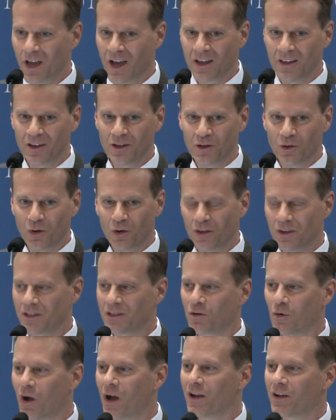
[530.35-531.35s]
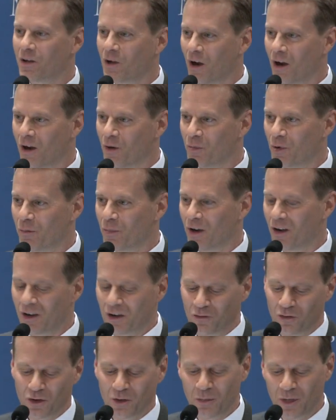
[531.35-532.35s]
behind the door of the squad car,
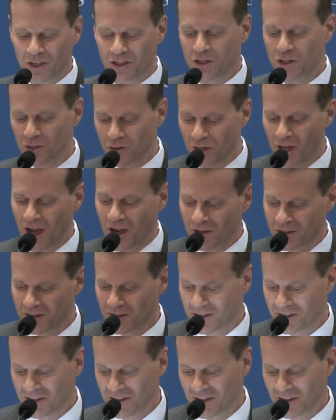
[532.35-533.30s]
preparing for a big shootout.